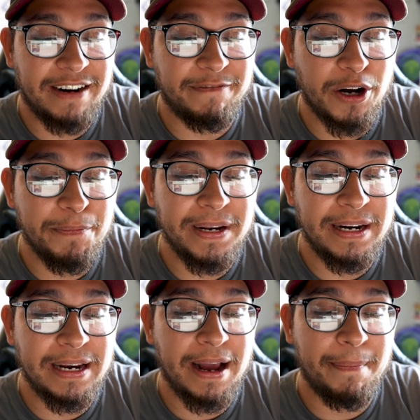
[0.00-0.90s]
of
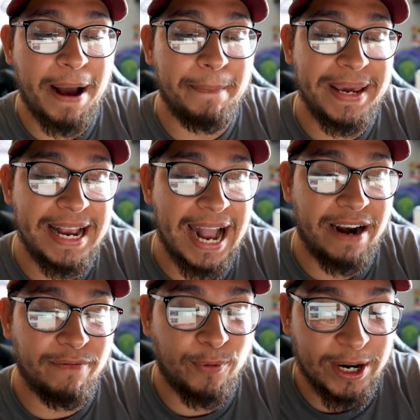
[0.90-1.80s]
moping about being
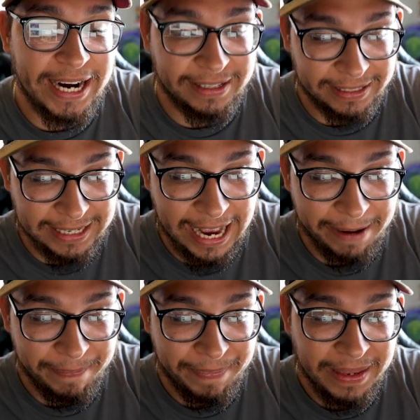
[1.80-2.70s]
out of work at the
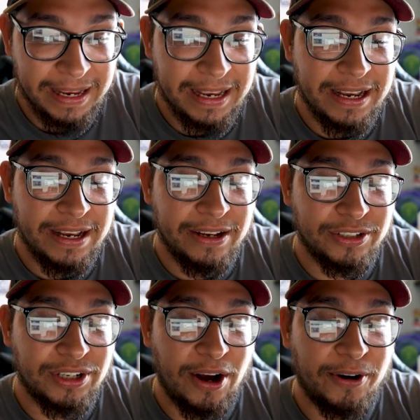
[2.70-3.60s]
time.
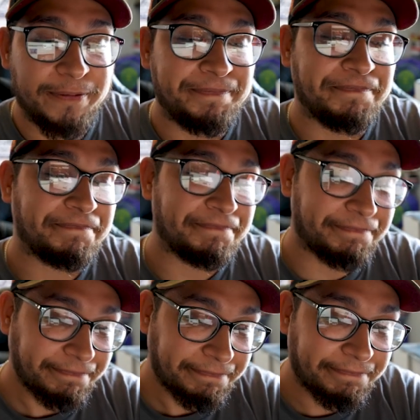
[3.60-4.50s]
So
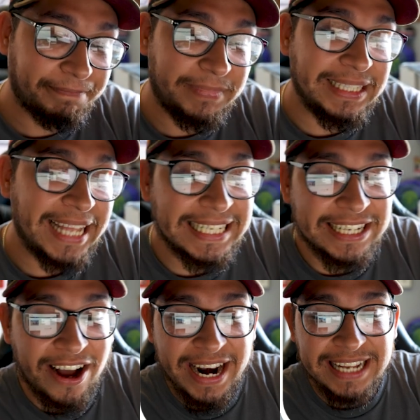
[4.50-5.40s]
they
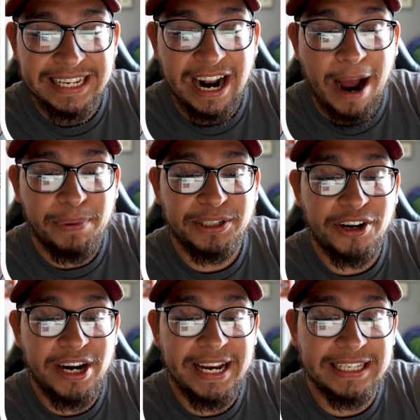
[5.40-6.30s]
saw it as an
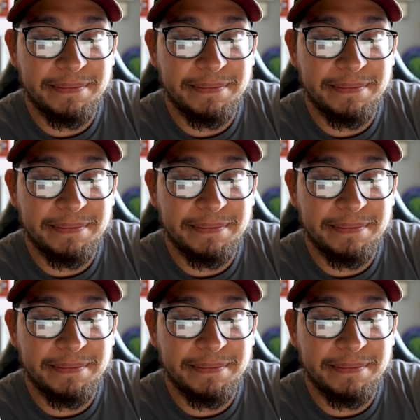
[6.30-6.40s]
opportunity to get